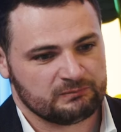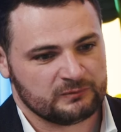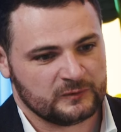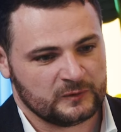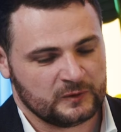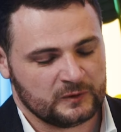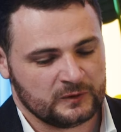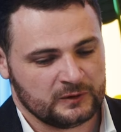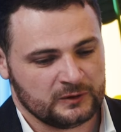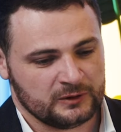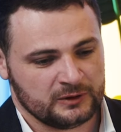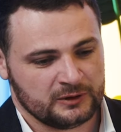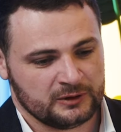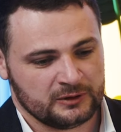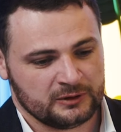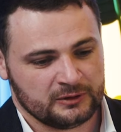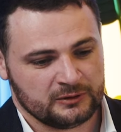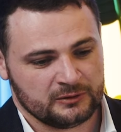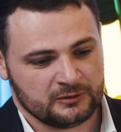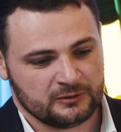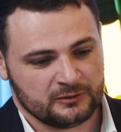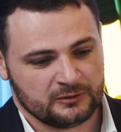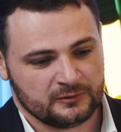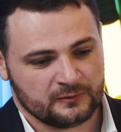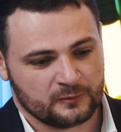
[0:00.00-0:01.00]

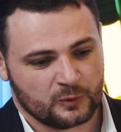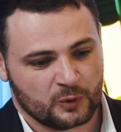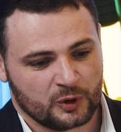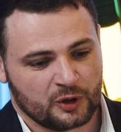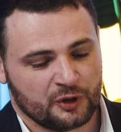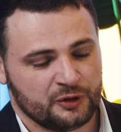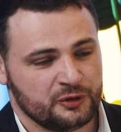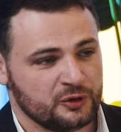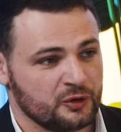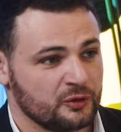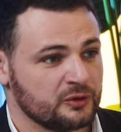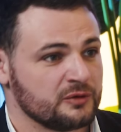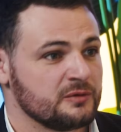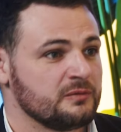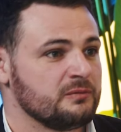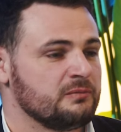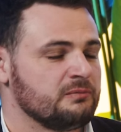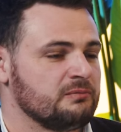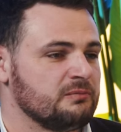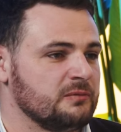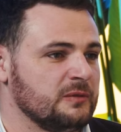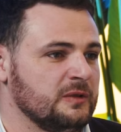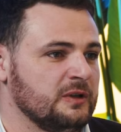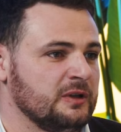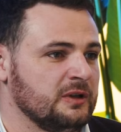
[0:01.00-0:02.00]
work on your
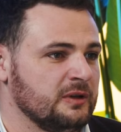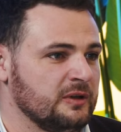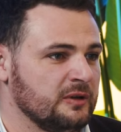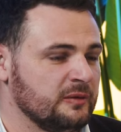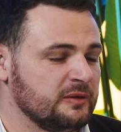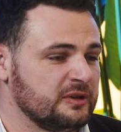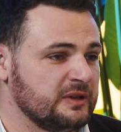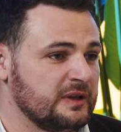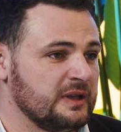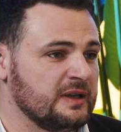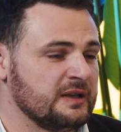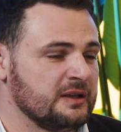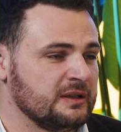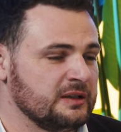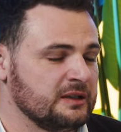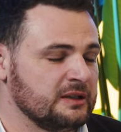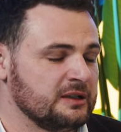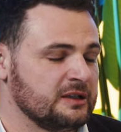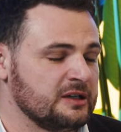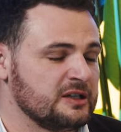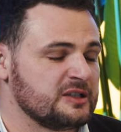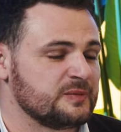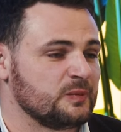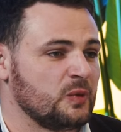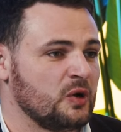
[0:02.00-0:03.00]

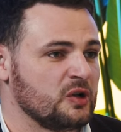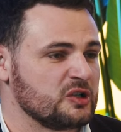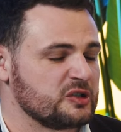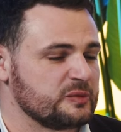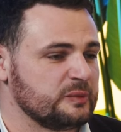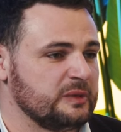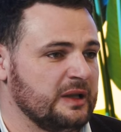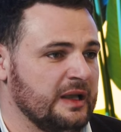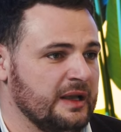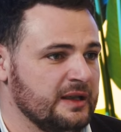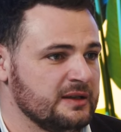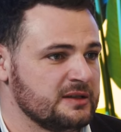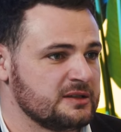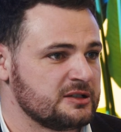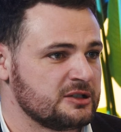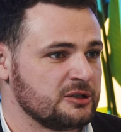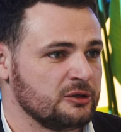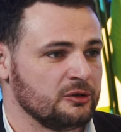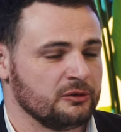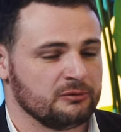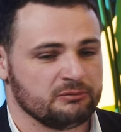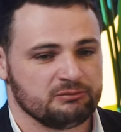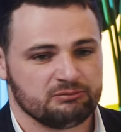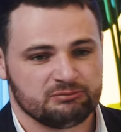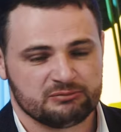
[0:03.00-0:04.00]
response plans.
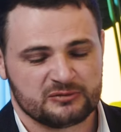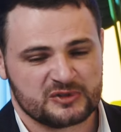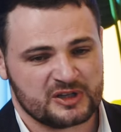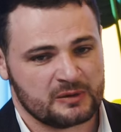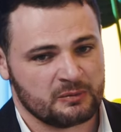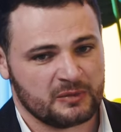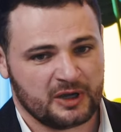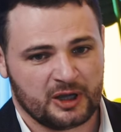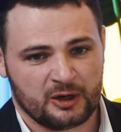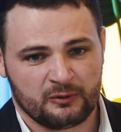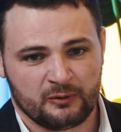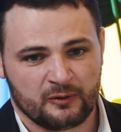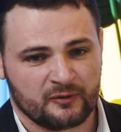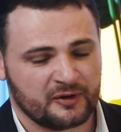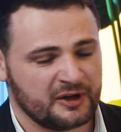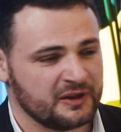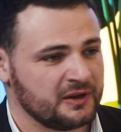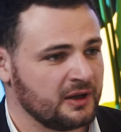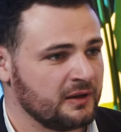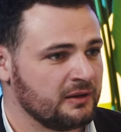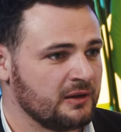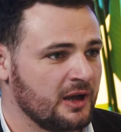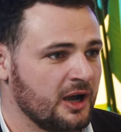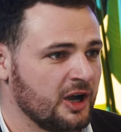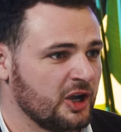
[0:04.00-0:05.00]
So some kind of a
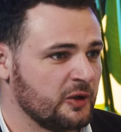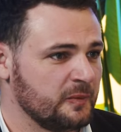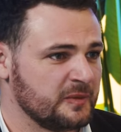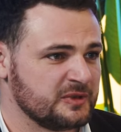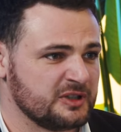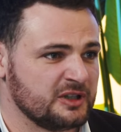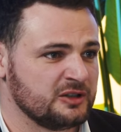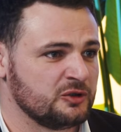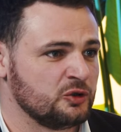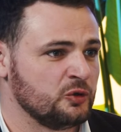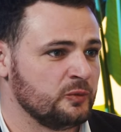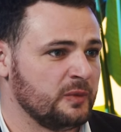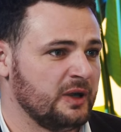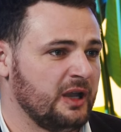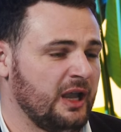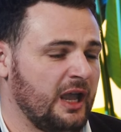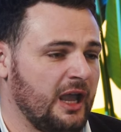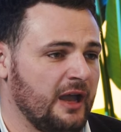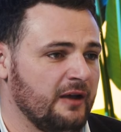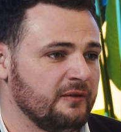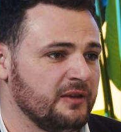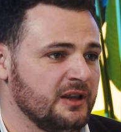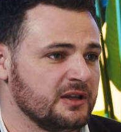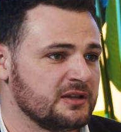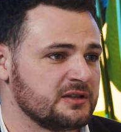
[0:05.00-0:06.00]
written document that you may
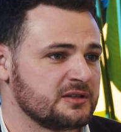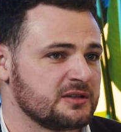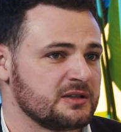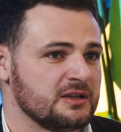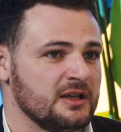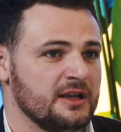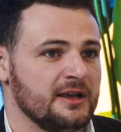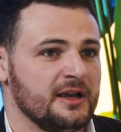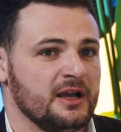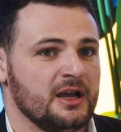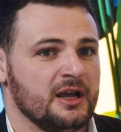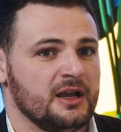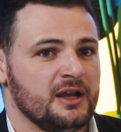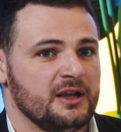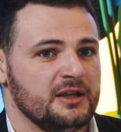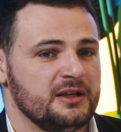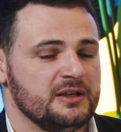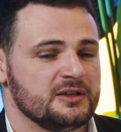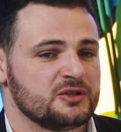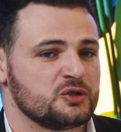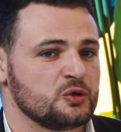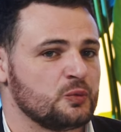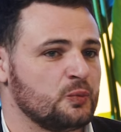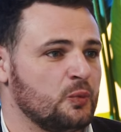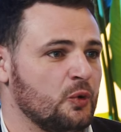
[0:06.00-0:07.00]
have that
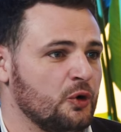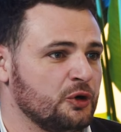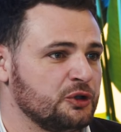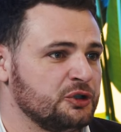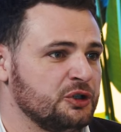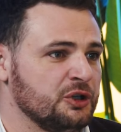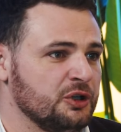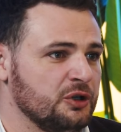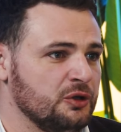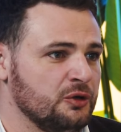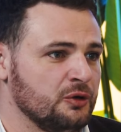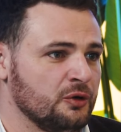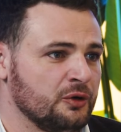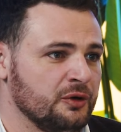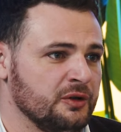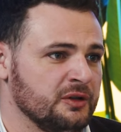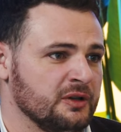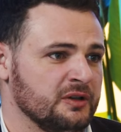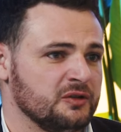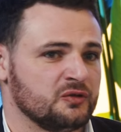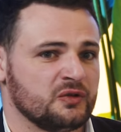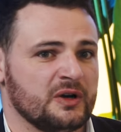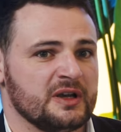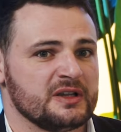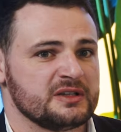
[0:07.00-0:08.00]
is supporting you in
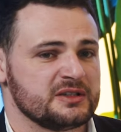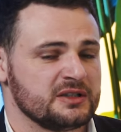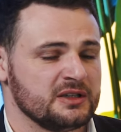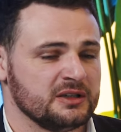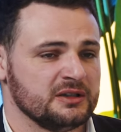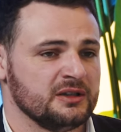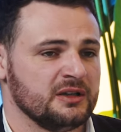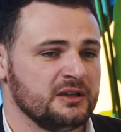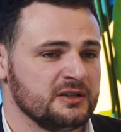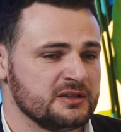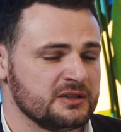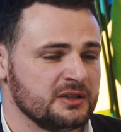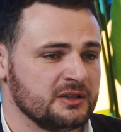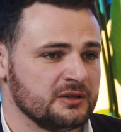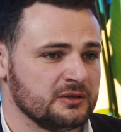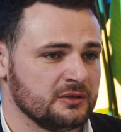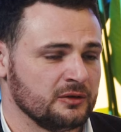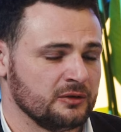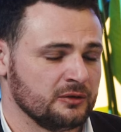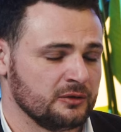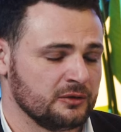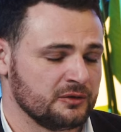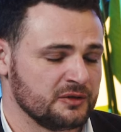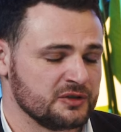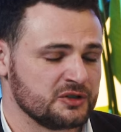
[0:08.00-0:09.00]
addressing the incident
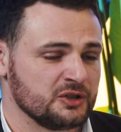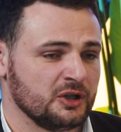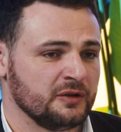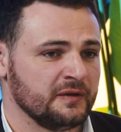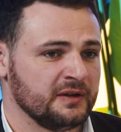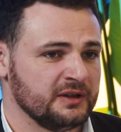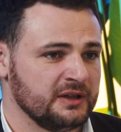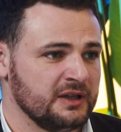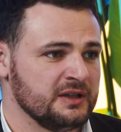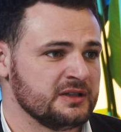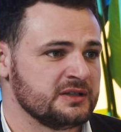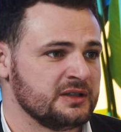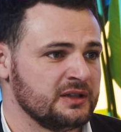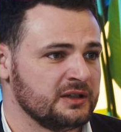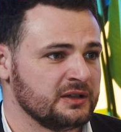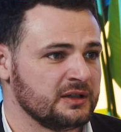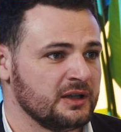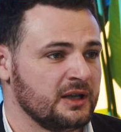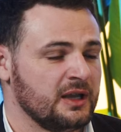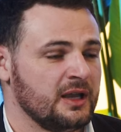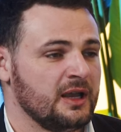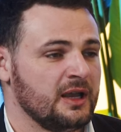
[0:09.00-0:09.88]
or resolving the incident.